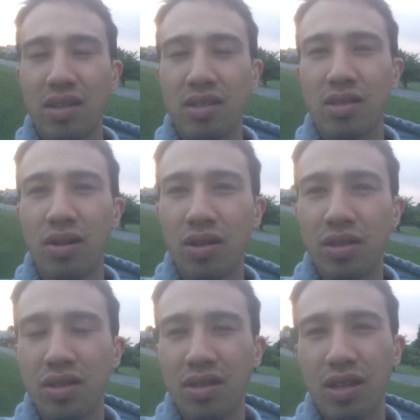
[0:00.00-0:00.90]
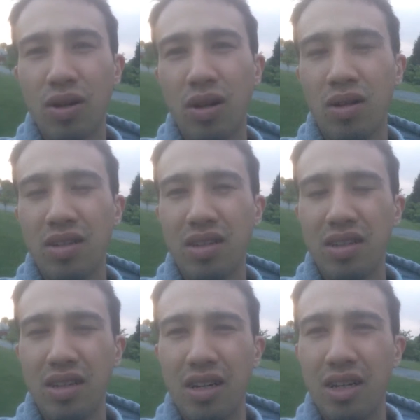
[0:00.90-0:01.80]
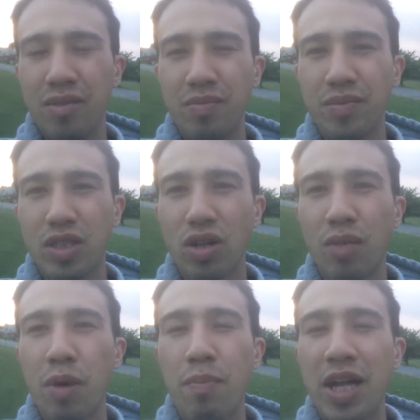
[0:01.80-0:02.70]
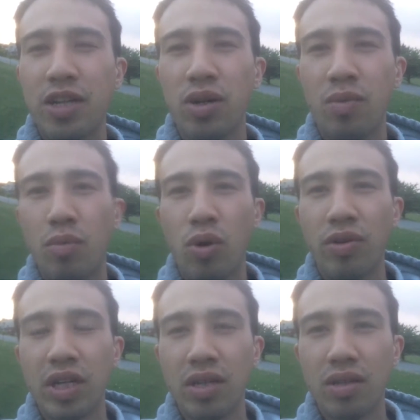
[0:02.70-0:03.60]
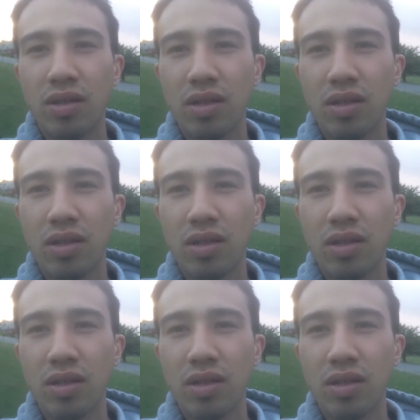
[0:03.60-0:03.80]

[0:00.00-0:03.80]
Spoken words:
It's called memento mori,